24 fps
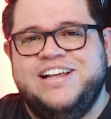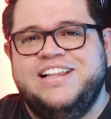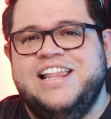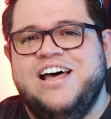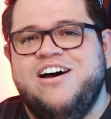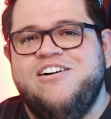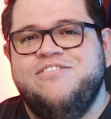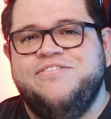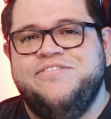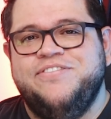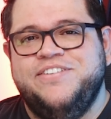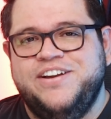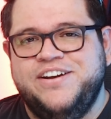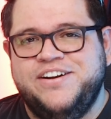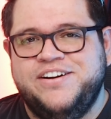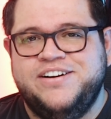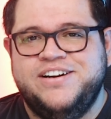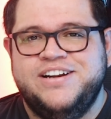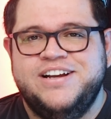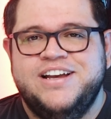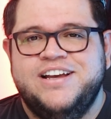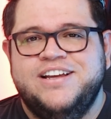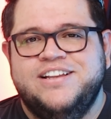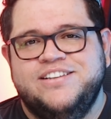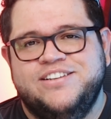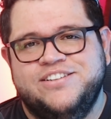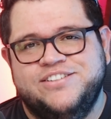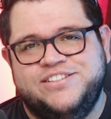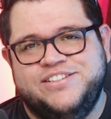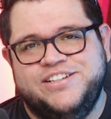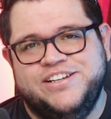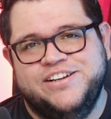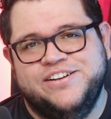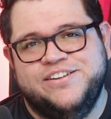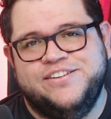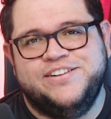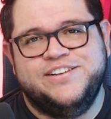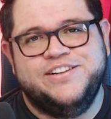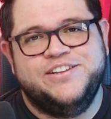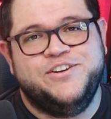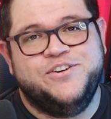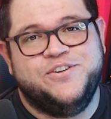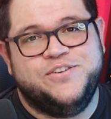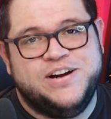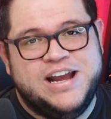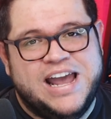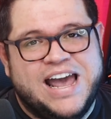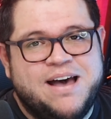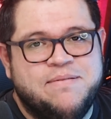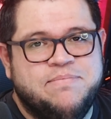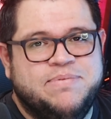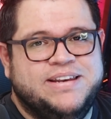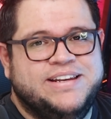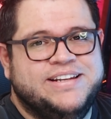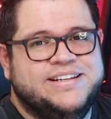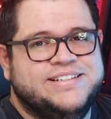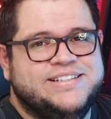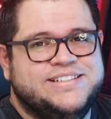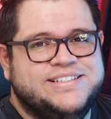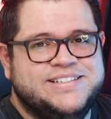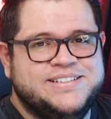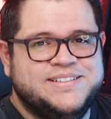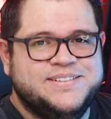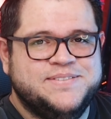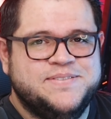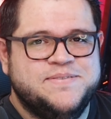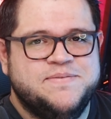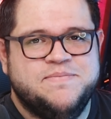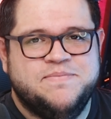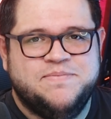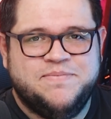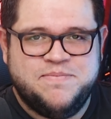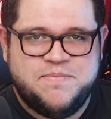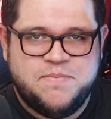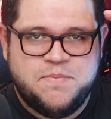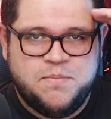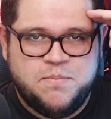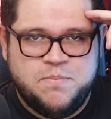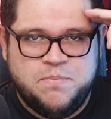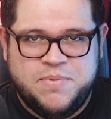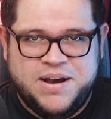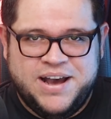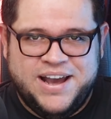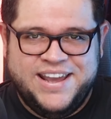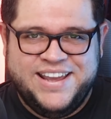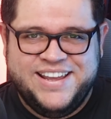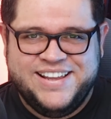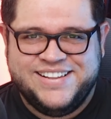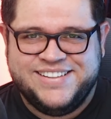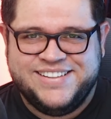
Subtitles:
allow fear to steal your happiness. Bye.